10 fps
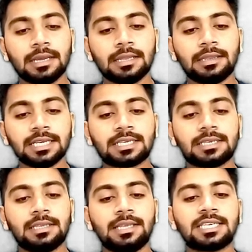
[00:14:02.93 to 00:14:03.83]

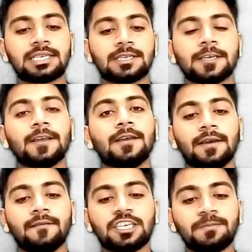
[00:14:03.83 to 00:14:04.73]
this,
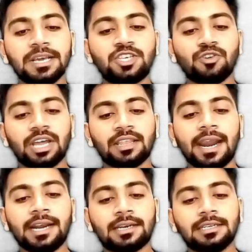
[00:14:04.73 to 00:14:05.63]
which means you can
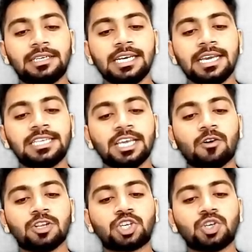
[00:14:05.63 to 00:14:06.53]
write G is
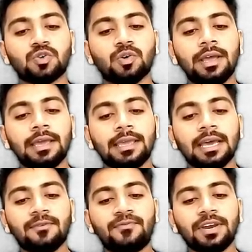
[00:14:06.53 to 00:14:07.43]
equals to
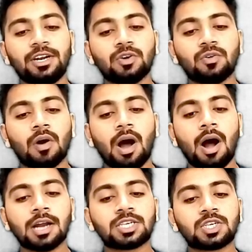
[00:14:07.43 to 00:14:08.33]
F into
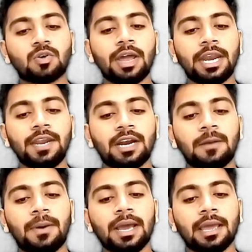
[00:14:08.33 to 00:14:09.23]
r square
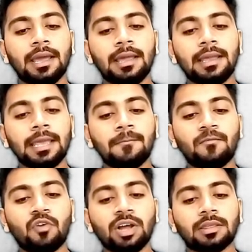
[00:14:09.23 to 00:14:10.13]
divided by
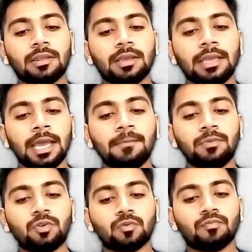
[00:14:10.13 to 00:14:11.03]
m1
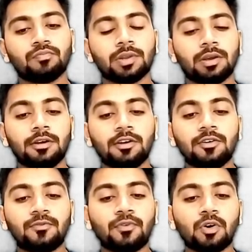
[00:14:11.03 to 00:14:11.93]
m2.
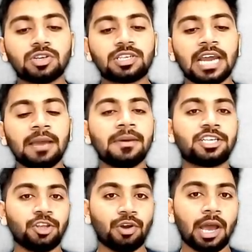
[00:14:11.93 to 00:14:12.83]
Force
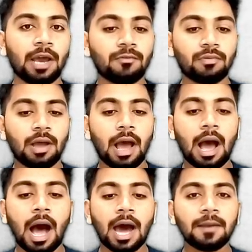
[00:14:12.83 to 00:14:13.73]
dimension you have,
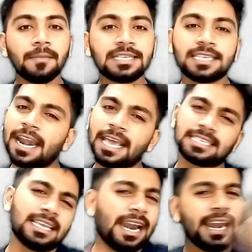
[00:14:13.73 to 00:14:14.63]
r means
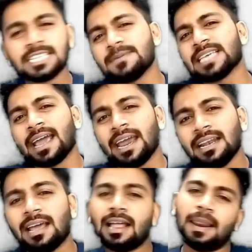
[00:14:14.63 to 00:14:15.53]
radius is again
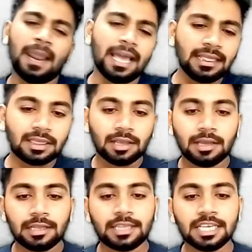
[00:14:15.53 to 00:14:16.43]

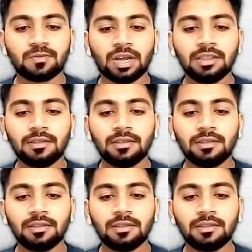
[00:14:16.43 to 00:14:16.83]
length. This one